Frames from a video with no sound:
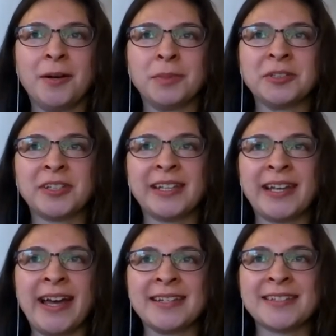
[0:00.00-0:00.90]
looking
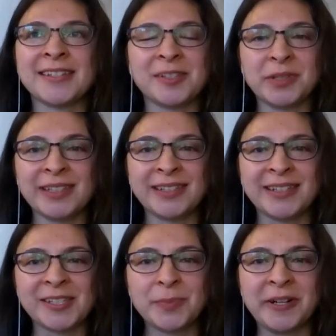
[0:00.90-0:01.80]
at disability
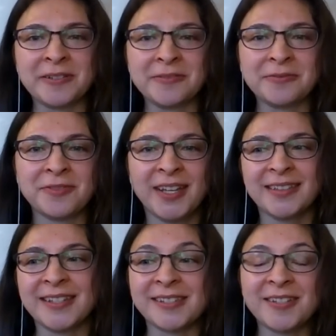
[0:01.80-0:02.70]
as part of
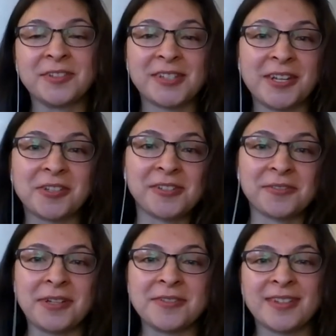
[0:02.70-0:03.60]
these conversations
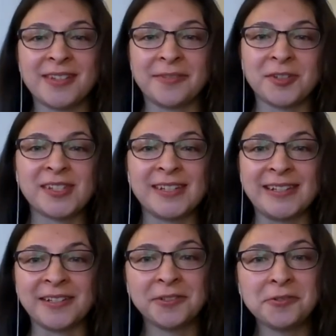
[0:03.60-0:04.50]
around diversity and
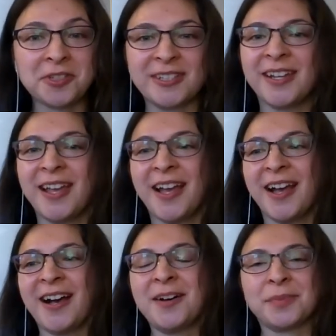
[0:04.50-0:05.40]
inclusion,
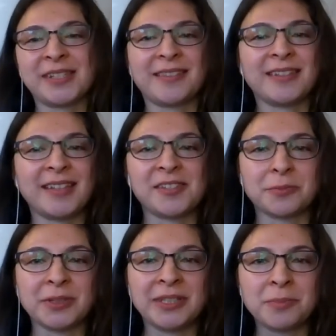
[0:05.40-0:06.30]
because I think that's a
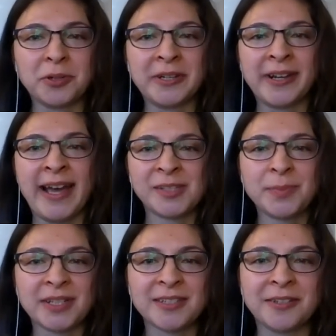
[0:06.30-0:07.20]
really important
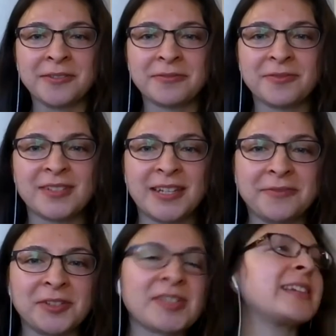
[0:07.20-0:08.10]
aspect of
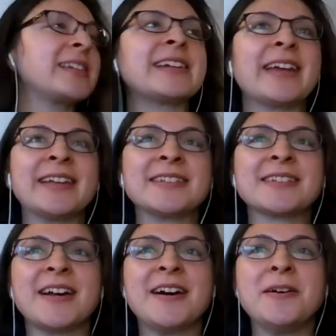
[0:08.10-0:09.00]
diversity.
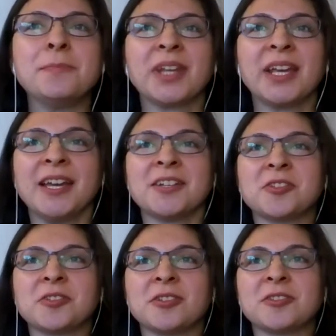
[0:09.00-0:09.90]
And
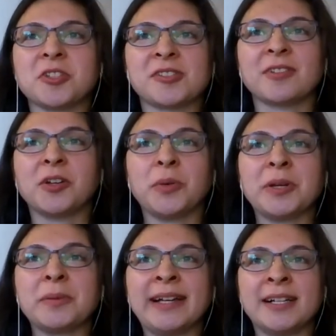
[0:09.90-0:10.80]
just
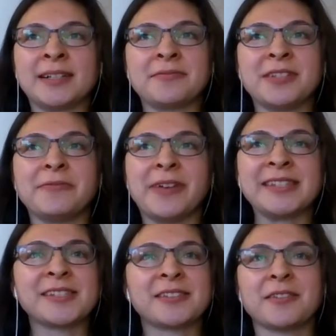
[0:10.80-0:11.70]
going by a lot of the
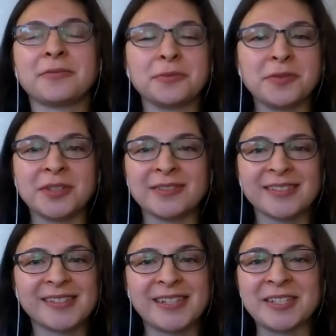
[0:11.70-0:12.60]
events through the
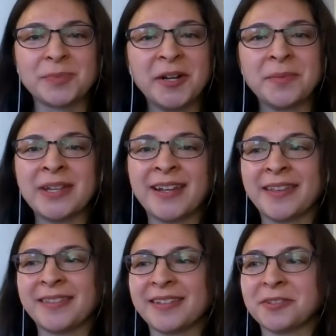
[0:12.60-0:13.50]
State Department, I
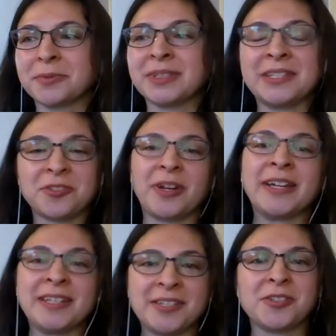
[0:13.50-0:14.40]
think they're really
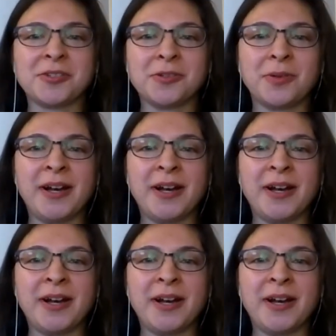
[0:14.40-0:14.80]
trying to